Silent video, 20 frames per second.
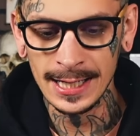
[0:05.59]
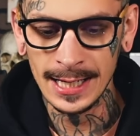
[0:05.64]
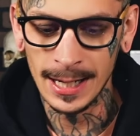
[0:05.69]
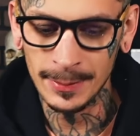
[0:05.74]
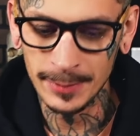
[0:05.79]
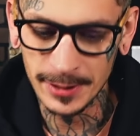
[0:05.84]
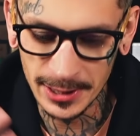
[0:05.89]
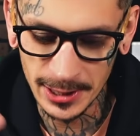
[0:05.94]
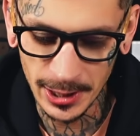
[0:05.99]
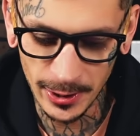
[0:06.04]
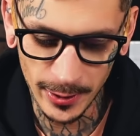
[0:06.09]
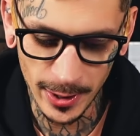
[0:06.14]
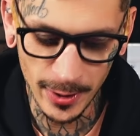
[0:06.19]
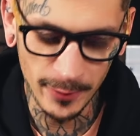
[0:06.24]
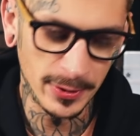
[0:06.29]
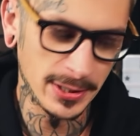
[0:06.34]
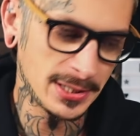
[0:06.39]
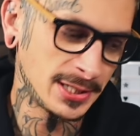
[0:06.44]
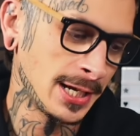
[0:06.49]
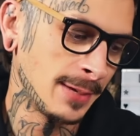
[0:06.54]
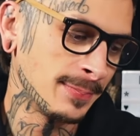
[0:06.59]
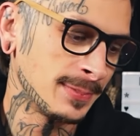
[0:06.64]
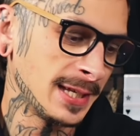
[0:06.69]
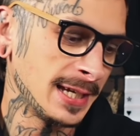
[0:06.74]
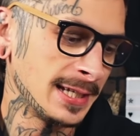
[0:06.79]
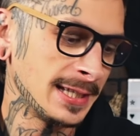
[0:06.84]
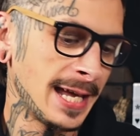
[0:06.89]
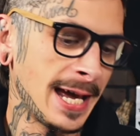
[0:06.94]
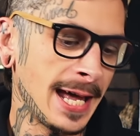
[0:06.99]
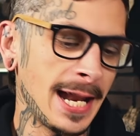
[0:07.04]
I'm going to go over
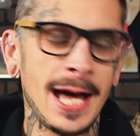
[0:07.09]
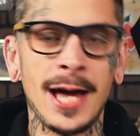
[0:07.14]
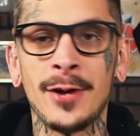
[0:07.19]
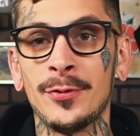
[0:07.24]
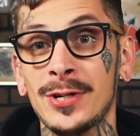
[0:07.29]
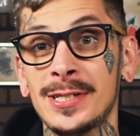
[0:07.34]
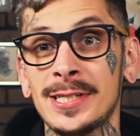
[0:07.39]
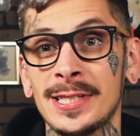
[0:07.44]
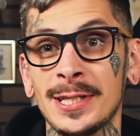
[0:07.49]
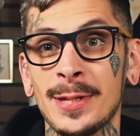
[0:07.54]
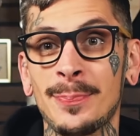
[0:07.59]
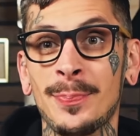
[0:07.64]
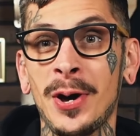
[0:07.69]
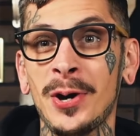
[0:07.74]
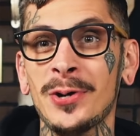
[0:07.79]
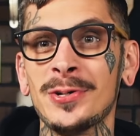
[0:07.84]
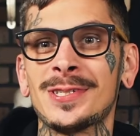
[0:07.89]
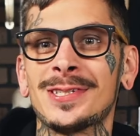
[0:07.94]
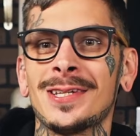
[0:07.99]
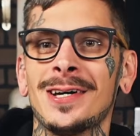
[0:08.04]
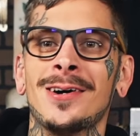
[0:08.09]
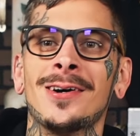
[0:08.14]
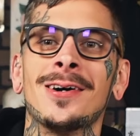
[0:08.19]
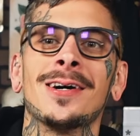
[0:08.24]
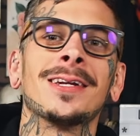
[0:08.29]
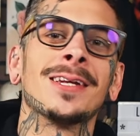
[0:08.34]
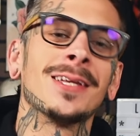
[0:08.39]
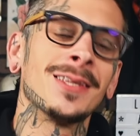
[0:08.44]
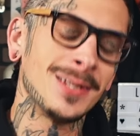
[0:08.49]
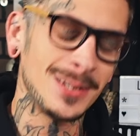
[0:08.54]
something that I recently posted
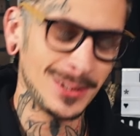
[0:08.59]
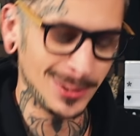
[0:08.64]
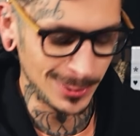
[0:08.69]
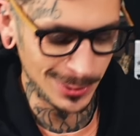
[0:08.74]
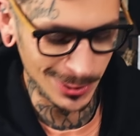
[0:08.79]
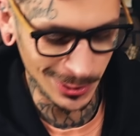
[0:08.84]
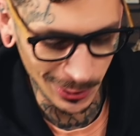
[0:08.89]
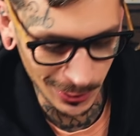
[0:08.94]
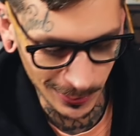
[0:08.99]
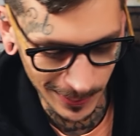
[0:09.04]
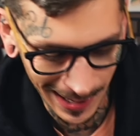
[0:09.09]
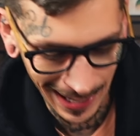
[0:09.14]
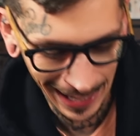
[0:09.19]
on the YouTube,